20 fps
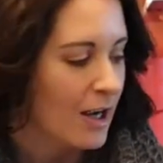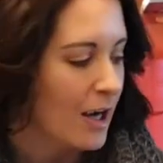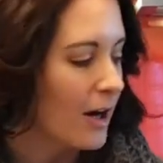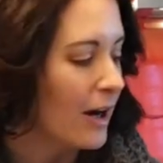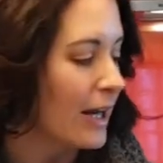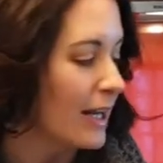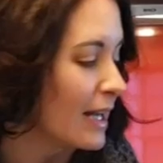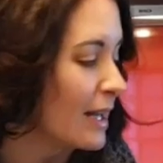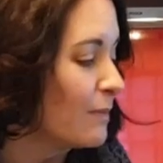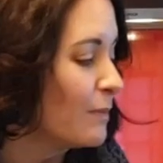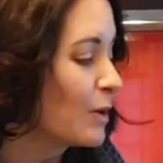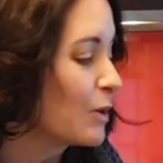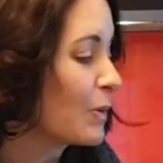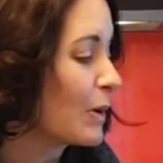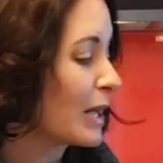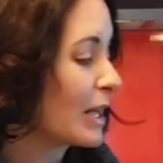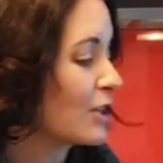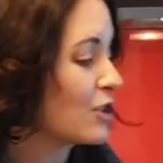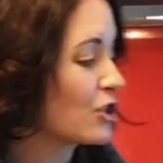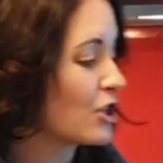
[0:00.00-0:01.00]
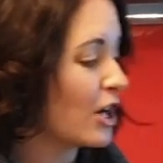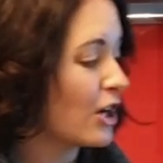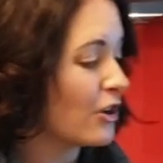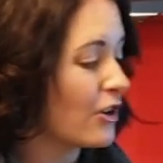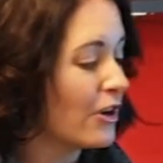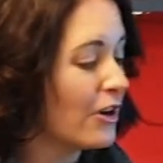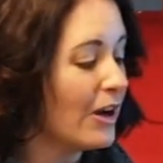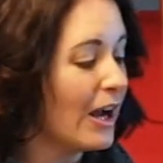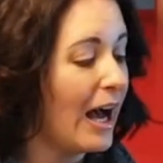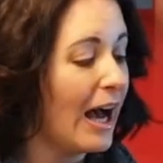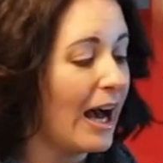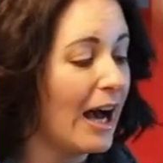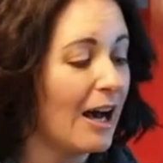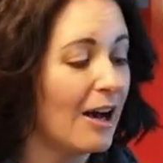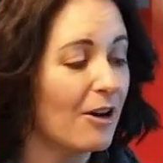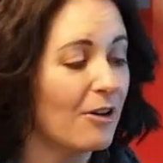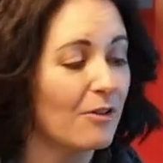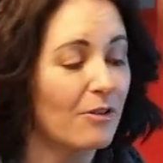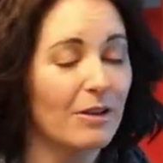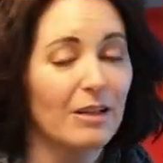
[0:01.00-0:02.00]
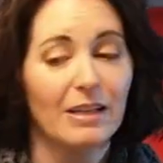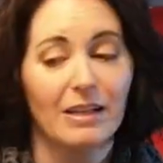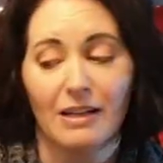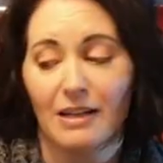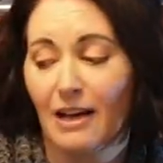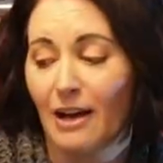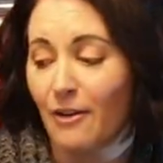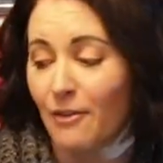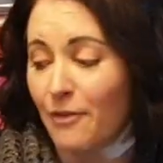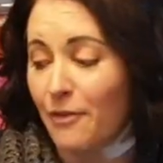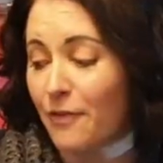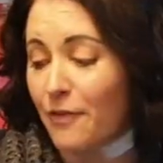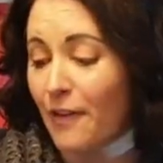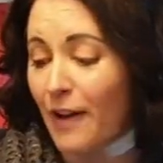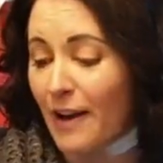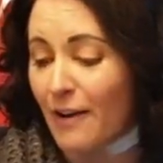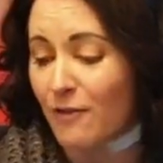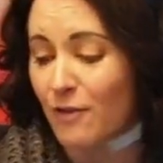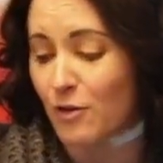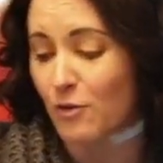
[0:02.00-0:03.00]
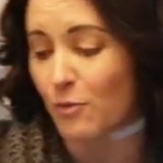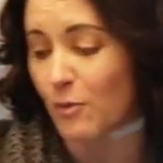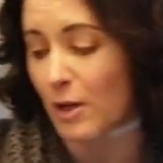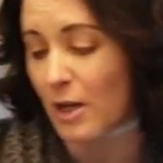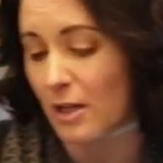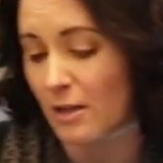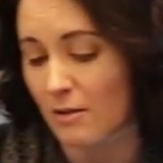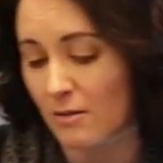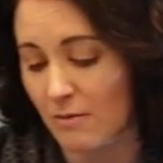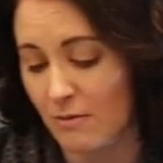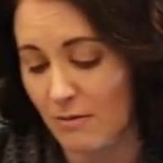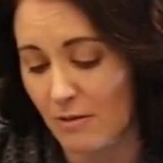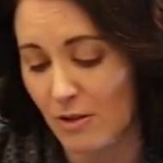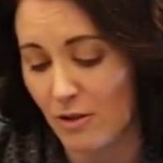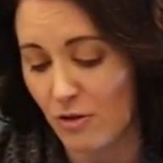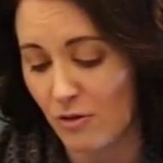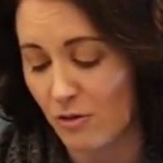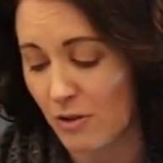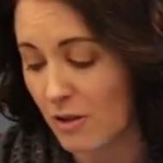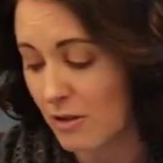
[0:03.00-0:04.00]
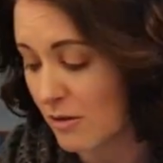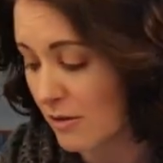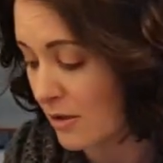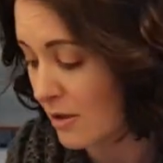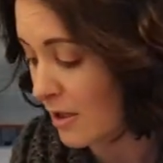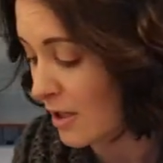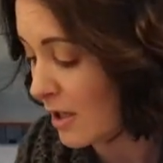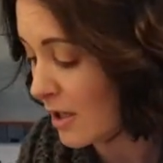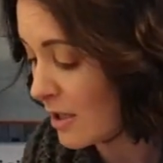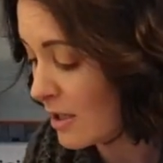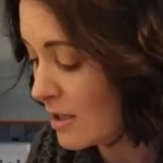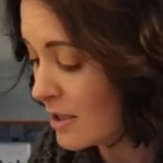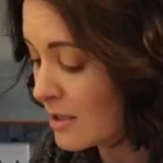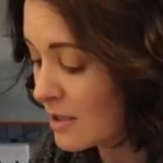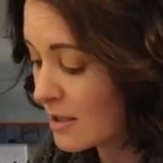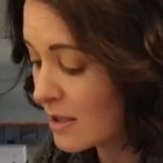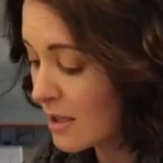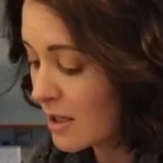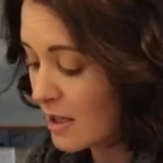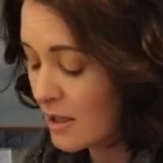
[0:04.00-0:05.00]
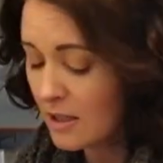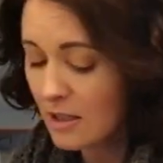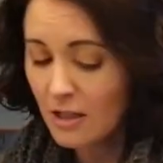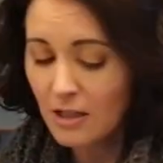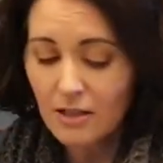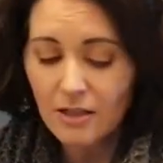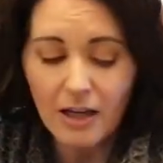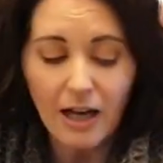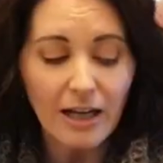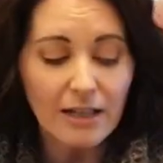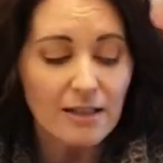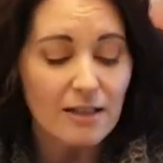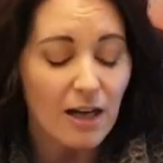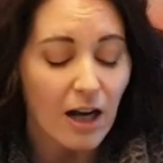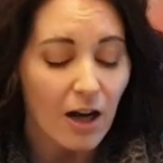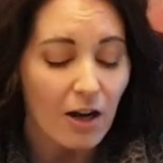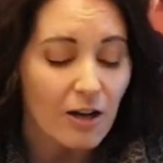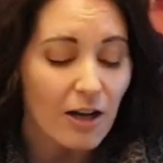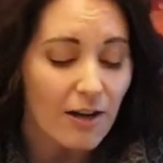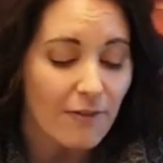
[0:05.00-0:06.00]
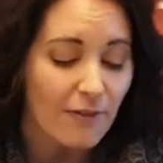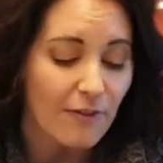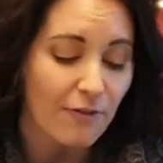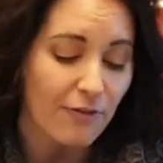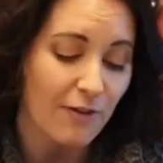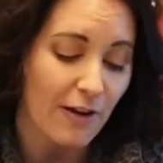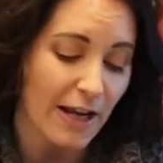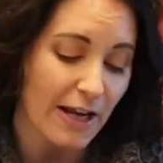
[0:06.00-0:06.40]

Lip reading: Alright, let me quickly show you how our favorite way to enjoy Dukkah is. So I don't have a